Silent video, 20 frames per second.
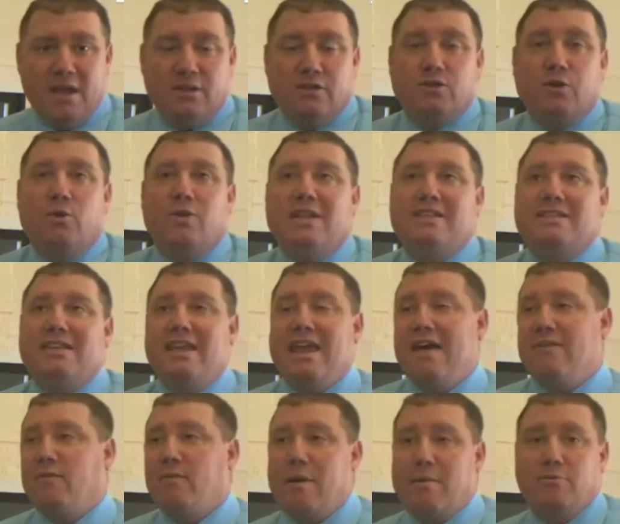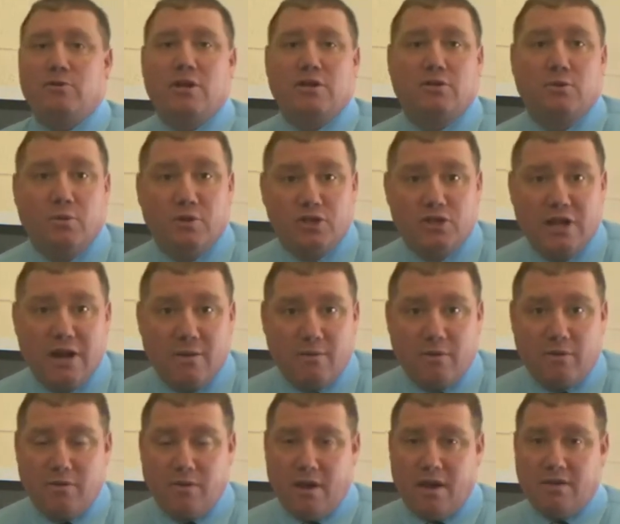So let's say you have a web address you want to share
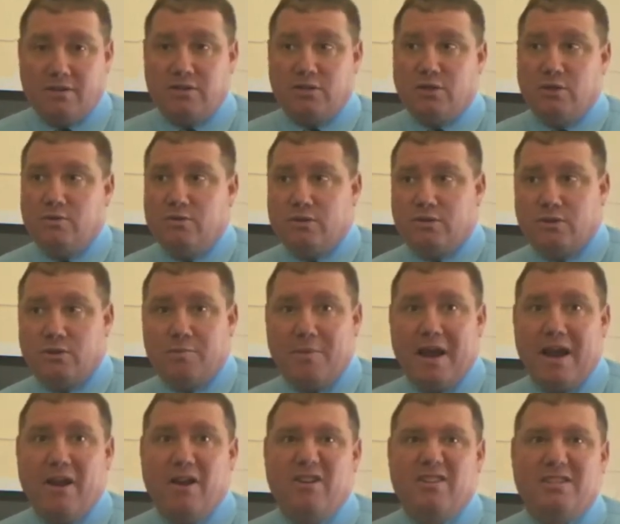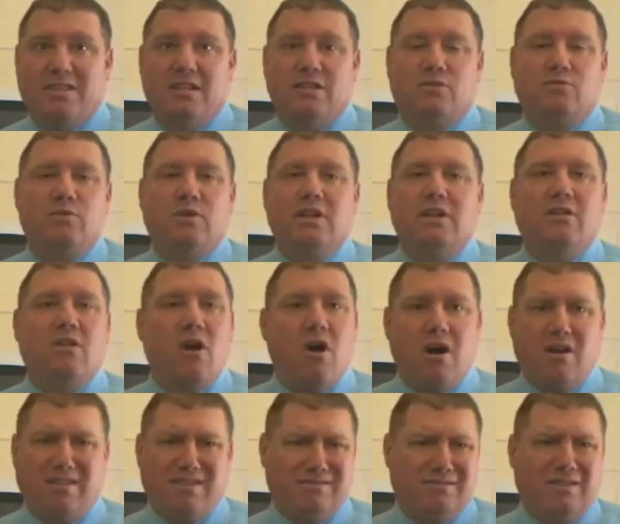with students or parents, and it's really
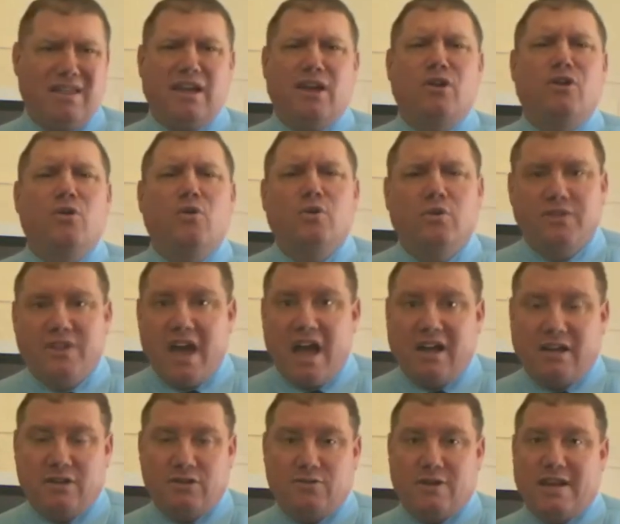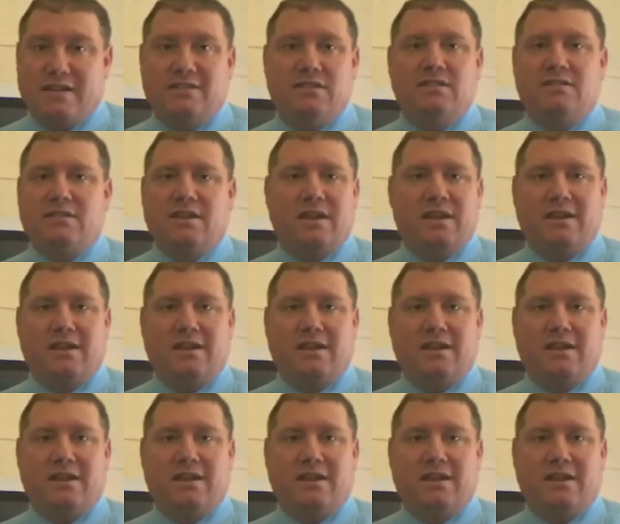long. Like a Google Doc address is